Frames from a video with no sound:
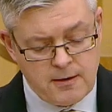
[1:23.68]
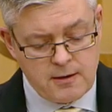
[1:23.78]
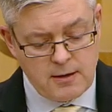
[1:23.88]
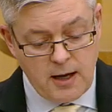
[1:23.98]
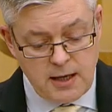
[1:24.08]

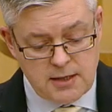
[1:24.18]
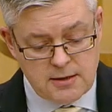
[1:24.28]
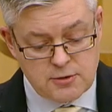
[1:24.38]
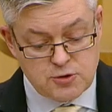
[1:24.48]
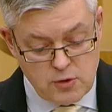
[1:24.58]

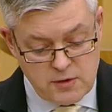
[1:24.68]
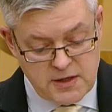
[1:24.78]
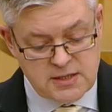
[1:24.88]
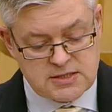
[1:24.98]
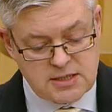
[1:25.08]
I do
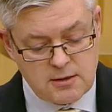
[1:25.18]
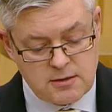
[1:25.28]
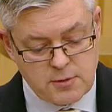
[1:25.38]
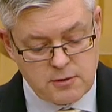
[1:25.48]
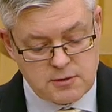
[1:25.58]
have a
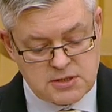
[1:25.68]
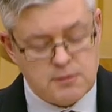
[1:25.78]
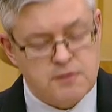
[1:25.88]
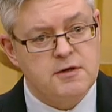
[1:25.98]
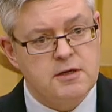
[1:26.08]
concern about
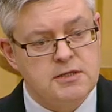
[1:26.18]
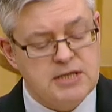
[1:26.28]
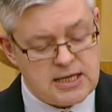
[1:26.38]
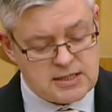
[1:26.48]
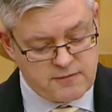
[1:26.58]
some of the
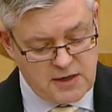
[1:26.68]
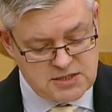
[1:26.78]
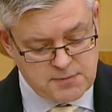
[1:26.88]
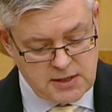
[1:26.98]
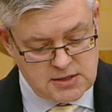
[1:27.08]
negative
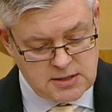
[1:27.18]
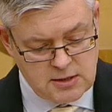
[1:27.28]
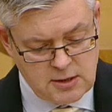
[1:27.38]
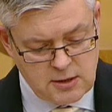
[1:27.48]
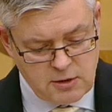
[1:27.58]
aspects
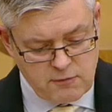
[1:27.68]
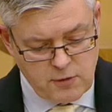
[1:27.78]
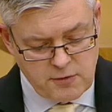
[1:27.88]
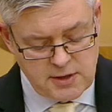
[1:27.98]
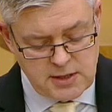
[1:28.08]
of
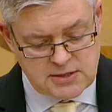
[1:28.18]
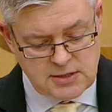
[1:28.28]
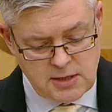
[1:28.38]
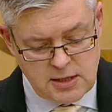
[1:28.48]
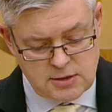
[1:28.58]
what the
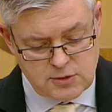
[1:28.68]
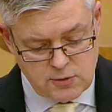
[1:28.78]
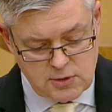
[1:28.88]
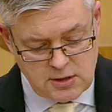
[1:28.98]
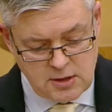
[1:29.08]
internet can
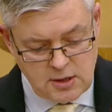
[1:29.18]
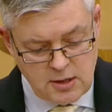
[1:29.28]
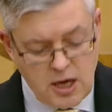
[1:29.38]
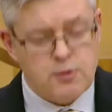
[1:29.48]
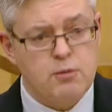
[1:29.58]
do and
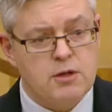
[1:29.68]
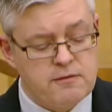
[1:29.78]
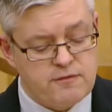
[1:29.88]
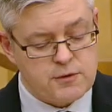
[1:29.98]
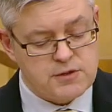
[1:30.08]
how it will
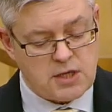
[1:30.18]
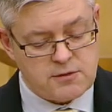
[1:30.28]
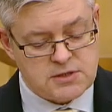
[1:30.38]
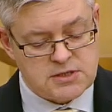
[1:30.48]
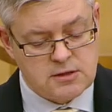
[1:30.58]
influence
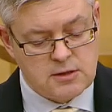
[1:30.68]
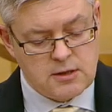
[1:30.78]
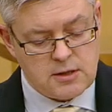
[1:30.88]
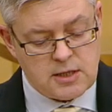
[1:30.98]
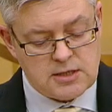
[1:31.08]
others
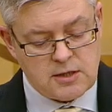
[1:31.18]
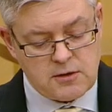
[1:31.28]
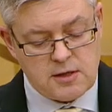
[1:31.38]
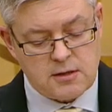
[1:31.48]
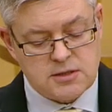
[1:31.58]
and
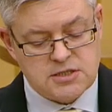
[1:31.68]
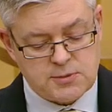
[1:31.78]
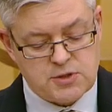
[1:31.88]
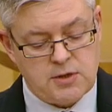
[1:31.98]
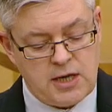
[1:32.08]
their
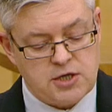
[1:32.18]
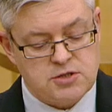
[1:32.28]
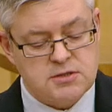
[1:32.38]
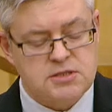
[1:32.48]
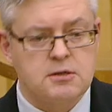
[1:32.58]
subsequent
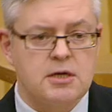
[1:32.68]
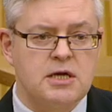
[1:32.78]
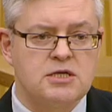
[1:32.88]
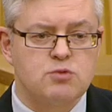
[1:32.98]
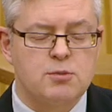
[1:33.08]
actions
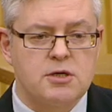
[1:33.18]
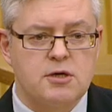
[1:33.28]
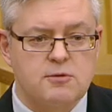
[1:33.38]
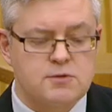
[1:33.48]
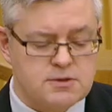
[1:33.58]
against women
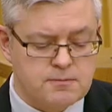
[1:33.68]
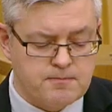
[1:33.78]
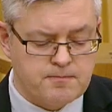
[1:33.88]
and girls.